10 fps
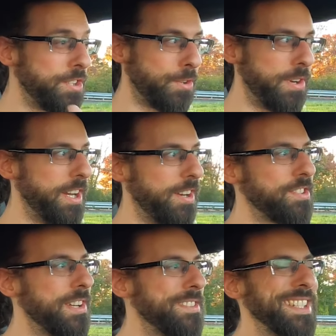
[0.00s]
in the rear.
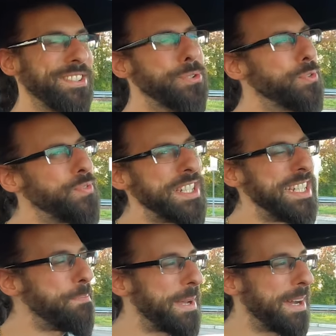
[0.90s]
So I was like, oof,
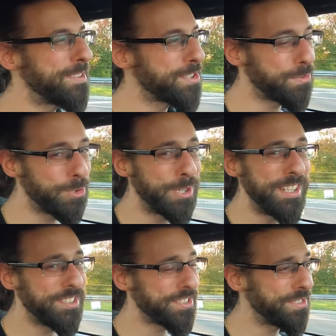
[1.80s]
8 pounds of
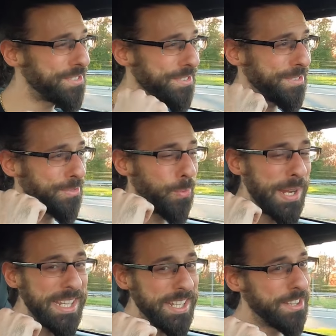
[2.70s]
rotational
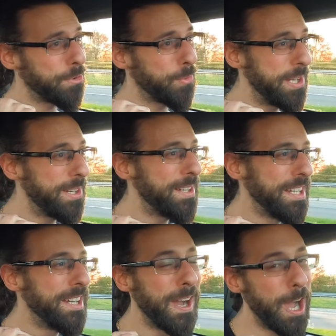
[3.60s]
weight in the rear.
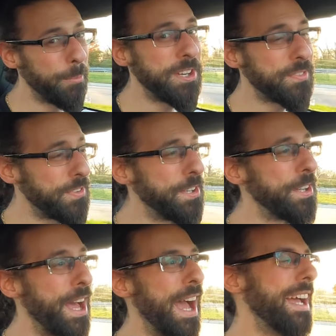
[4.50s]
I'm gonna feel
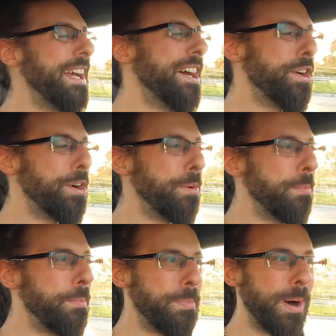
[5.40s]
that.
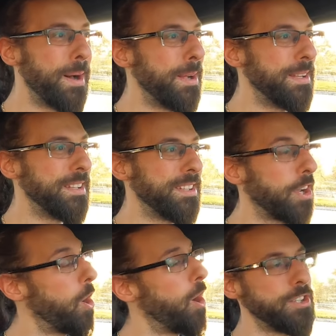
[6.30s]
But
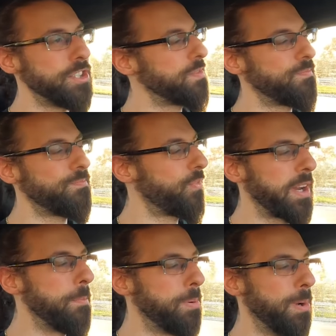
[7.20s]
the car just freaking